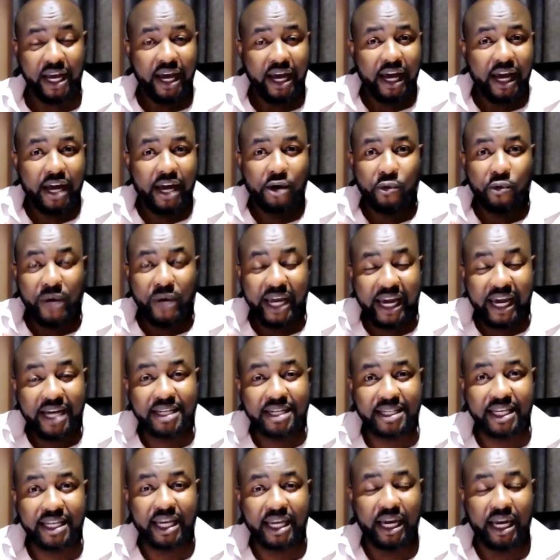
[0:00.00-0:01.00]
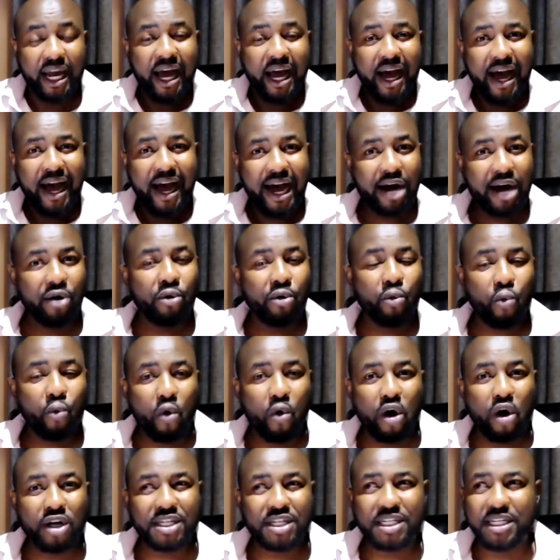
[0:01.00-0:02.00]
And we can see
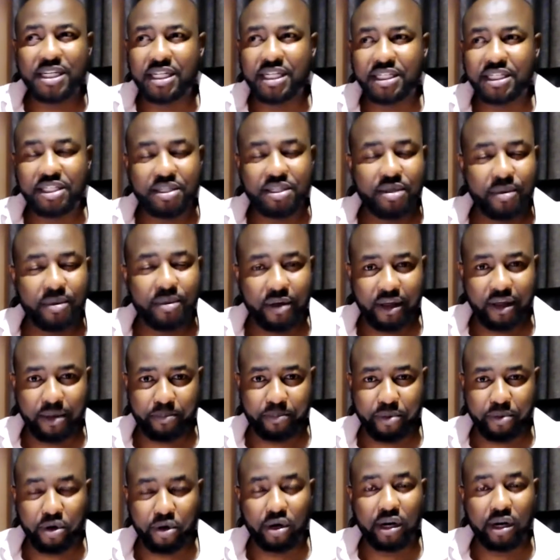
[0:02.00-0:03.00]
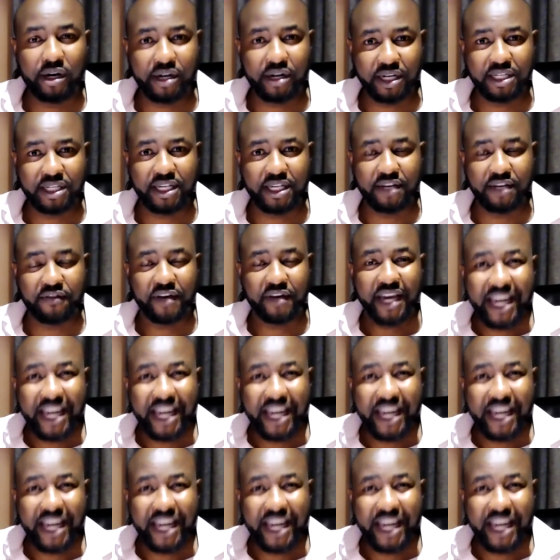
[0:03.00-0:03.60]
what did Paul receive?